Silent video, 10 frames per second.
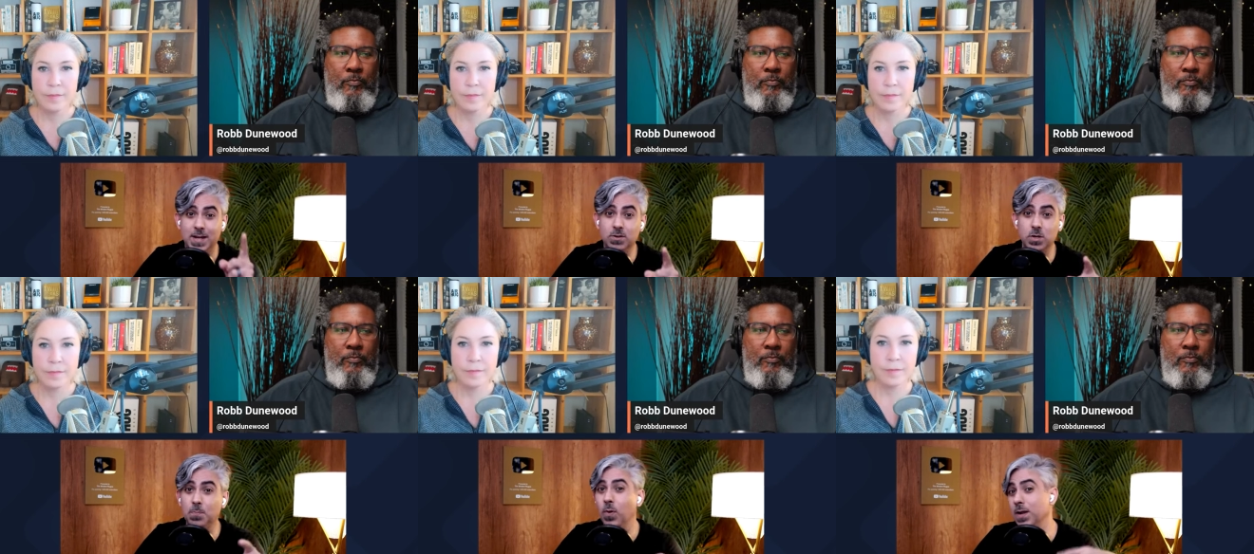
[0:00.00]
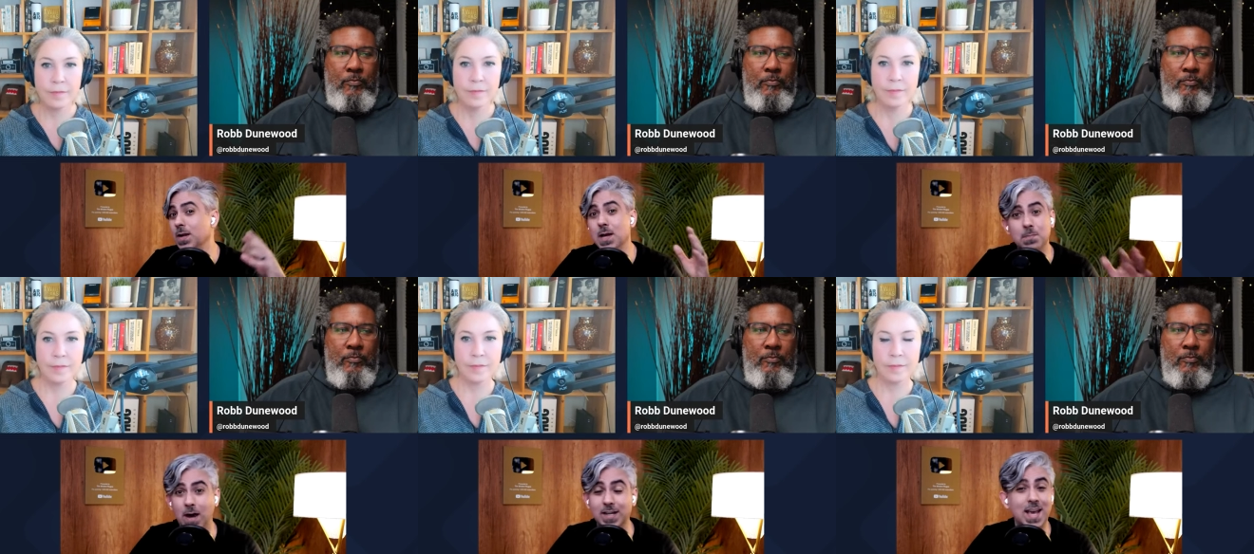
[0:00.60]
Speaker 1: I hear your point.
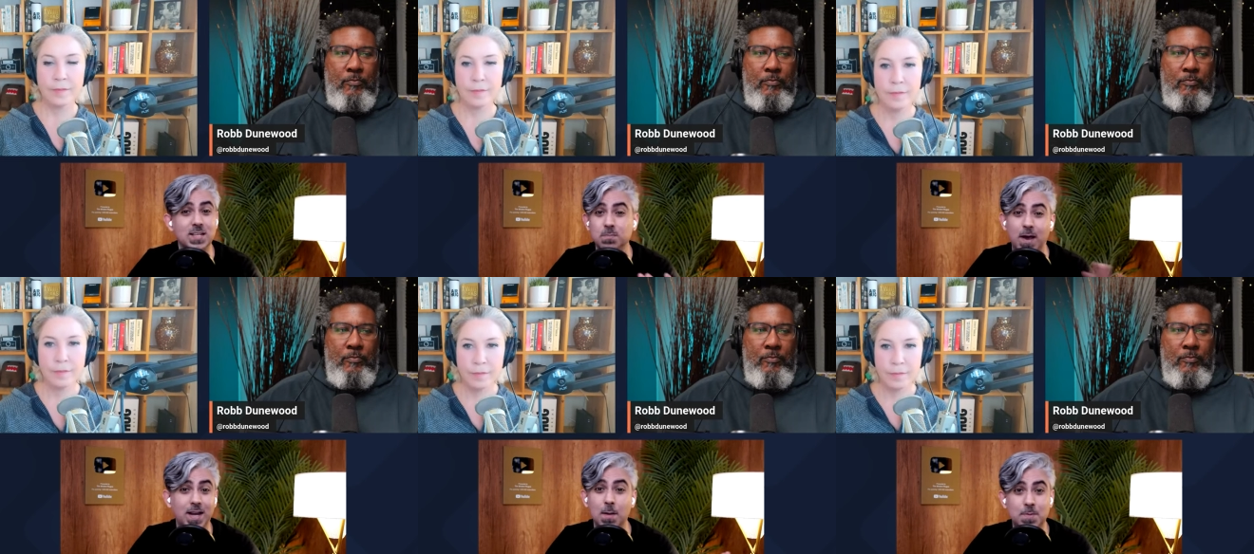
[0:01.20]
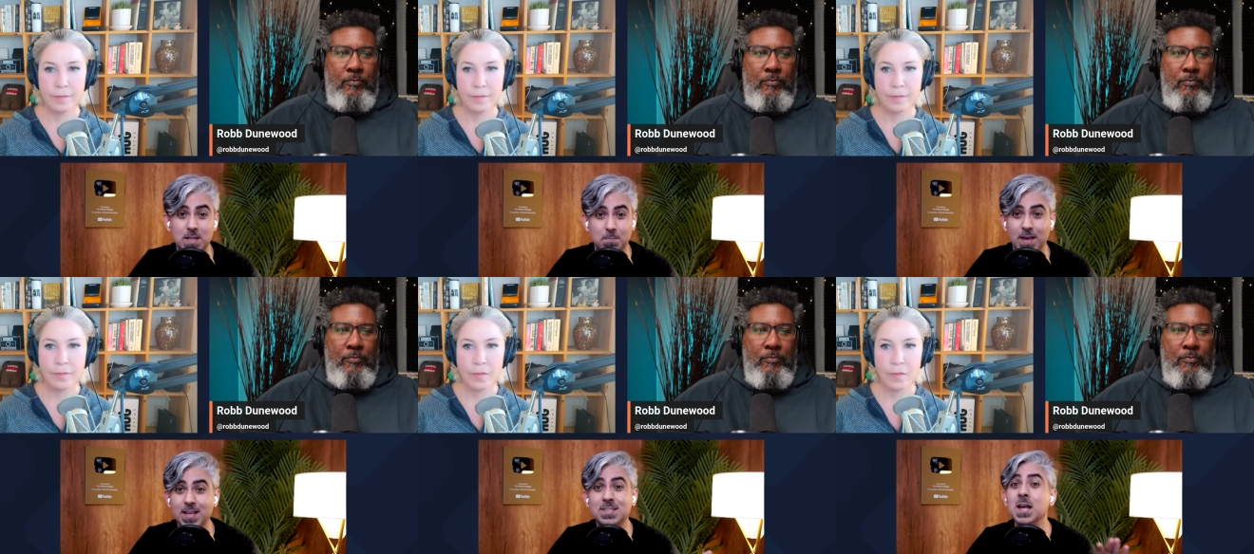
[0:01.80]
Podcast might not be the
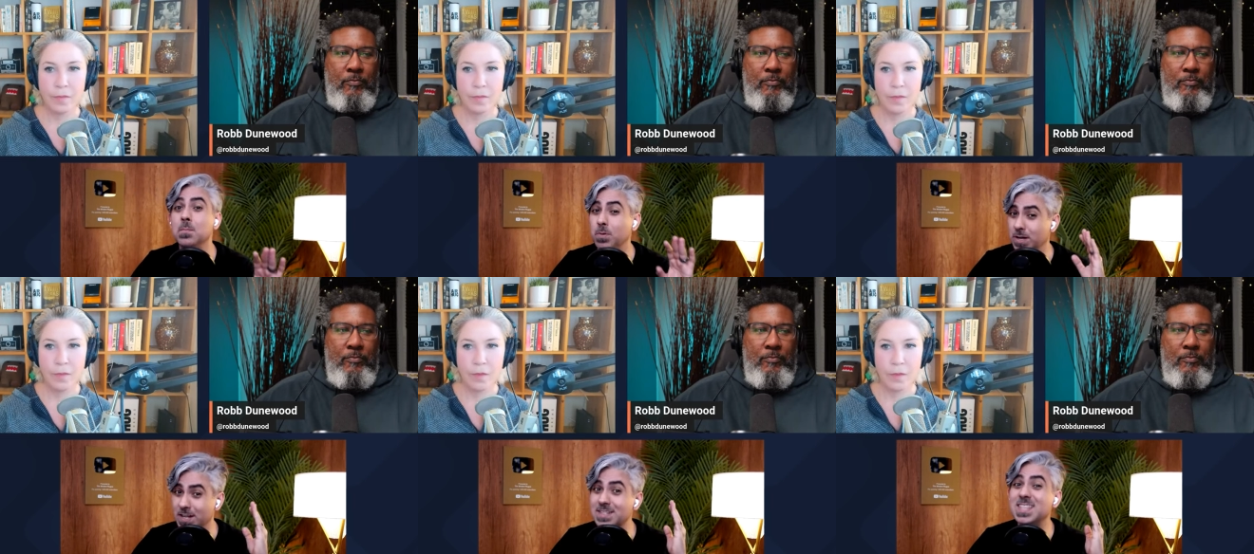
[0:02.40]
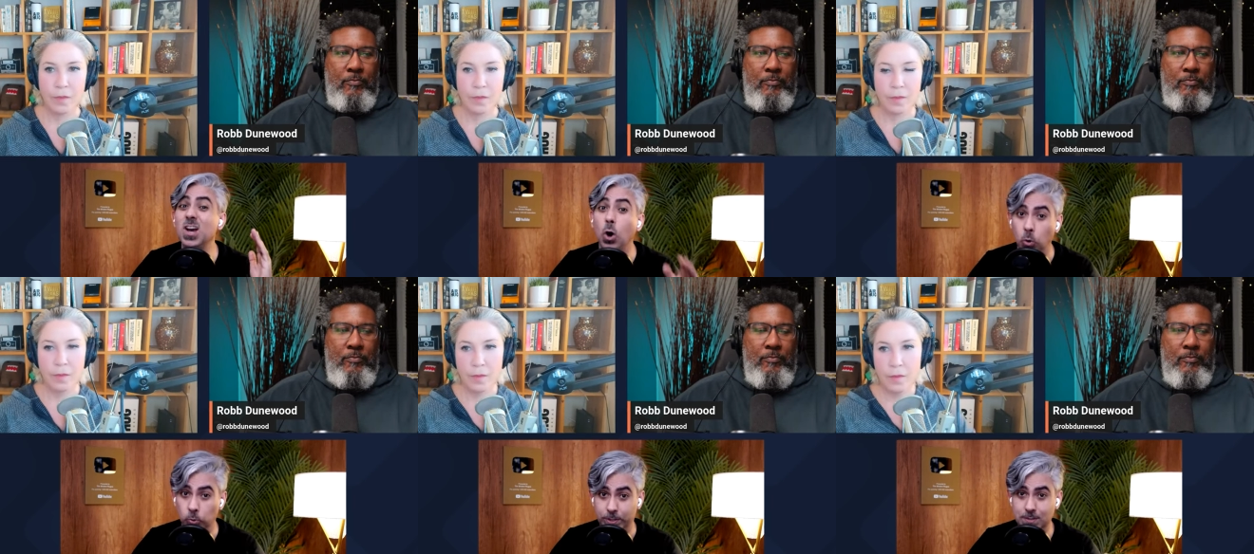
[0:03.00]
biggest, but it is the
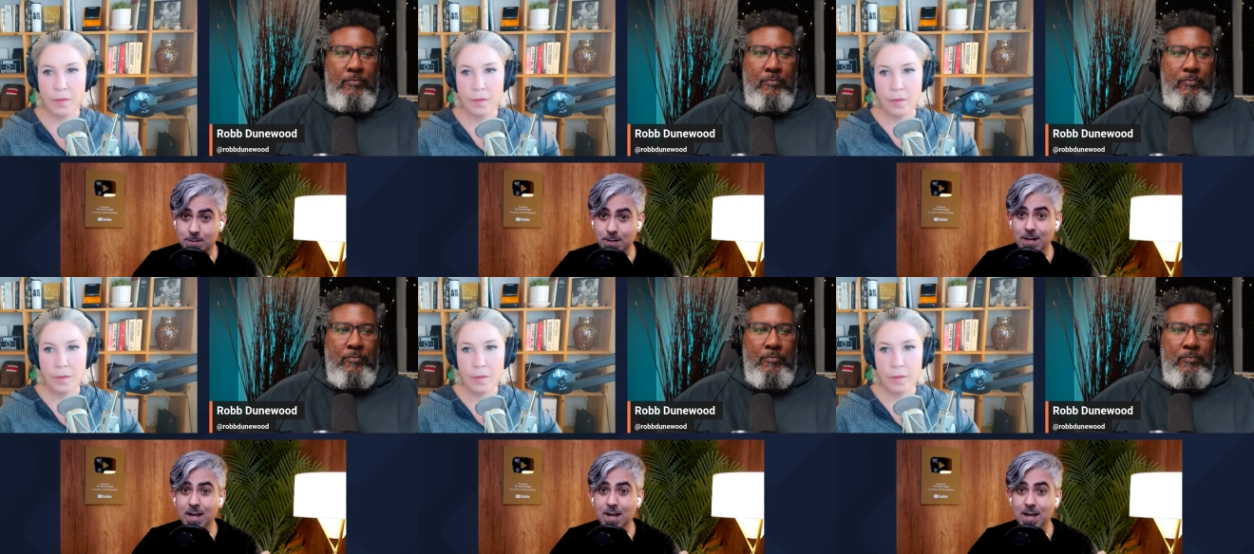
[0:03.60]
oldest.